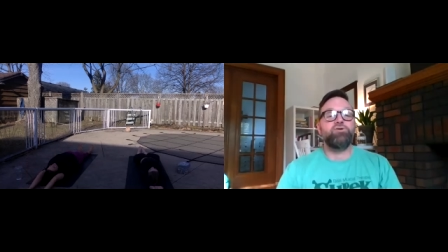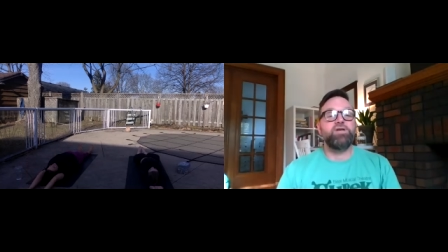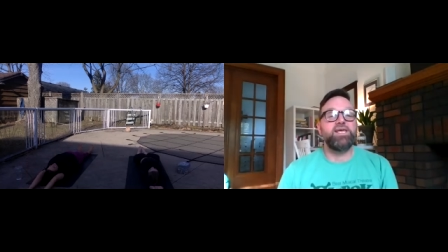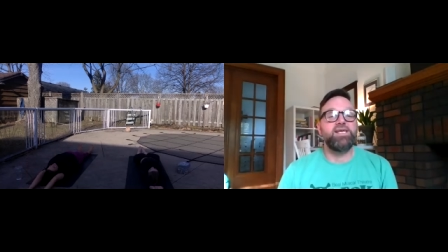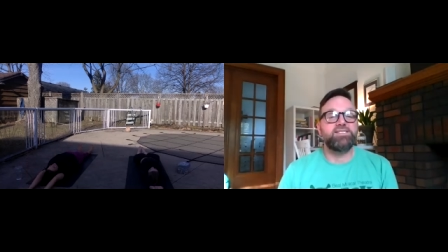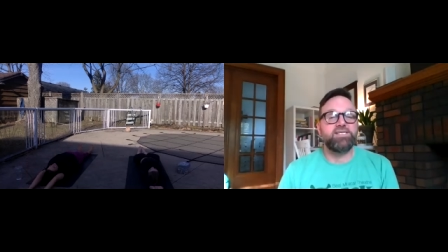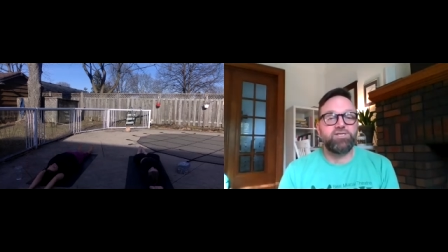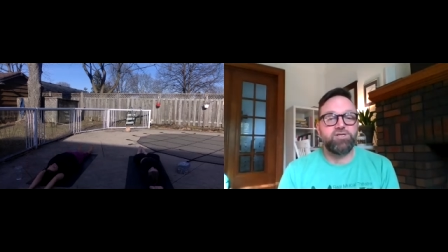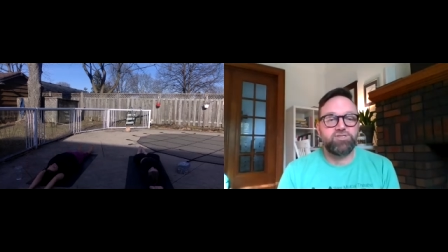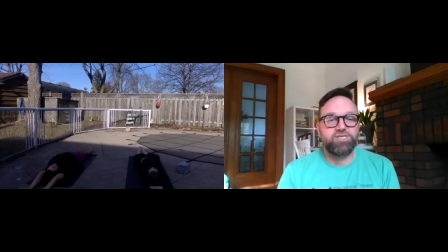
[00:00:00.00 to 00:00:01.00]
your knees
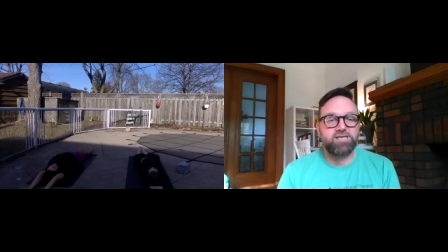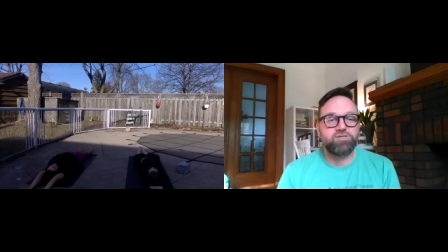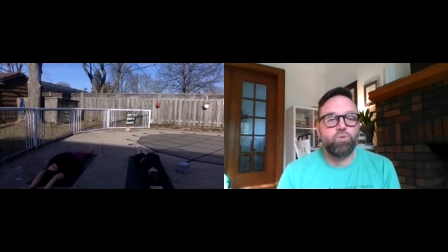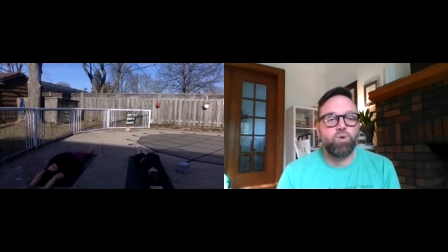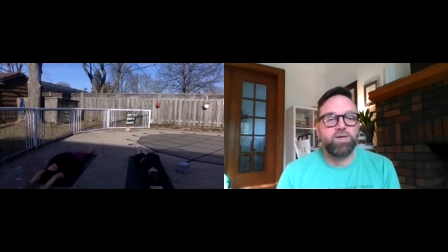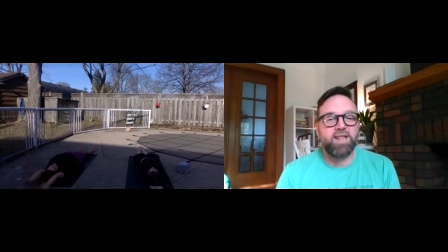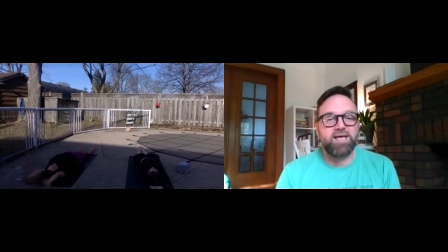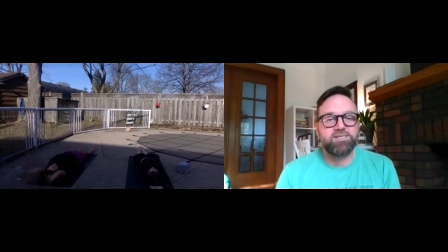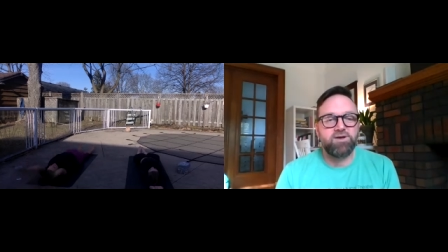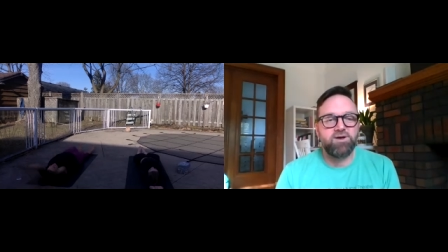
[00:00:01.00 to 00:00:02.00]
into your chest. One
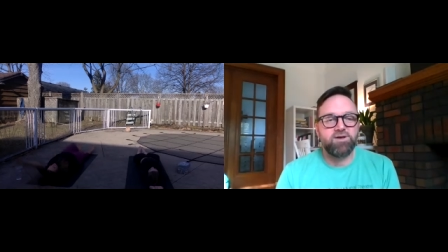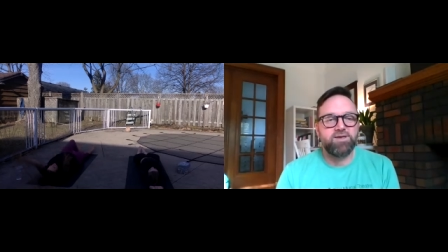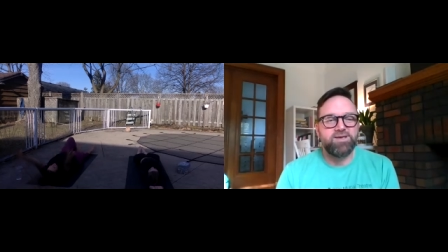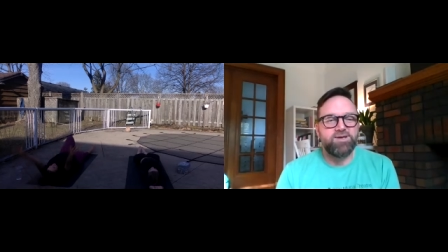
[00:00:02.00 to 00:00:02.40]
last hug.